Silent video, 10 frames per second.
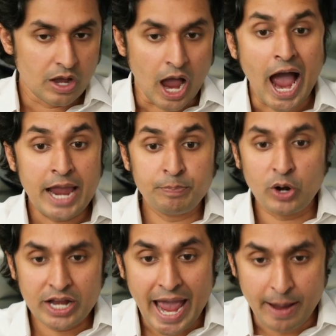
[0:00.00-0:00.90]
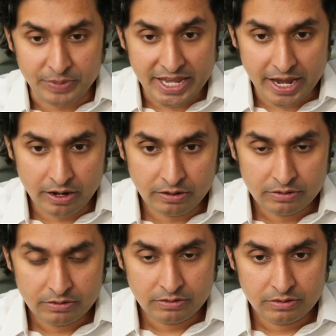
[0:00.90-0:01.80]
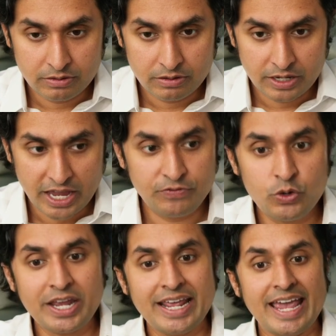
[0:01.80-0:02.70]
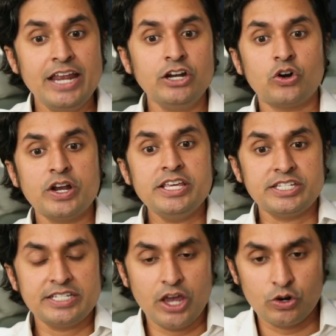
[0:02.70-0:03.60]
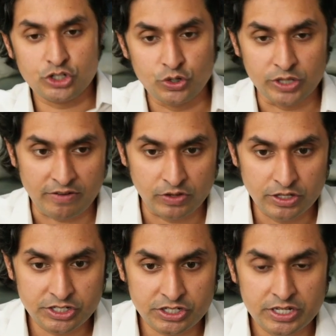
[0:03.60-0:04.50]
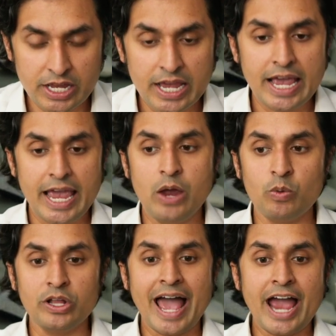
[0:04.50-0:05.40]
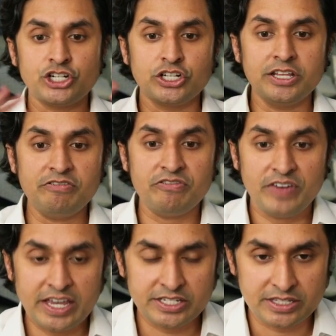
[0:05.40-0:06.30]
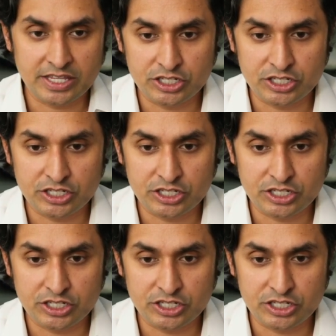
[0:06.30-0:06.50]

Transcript: hypercapnia, if you can increase CO2 levels, it will actually fix this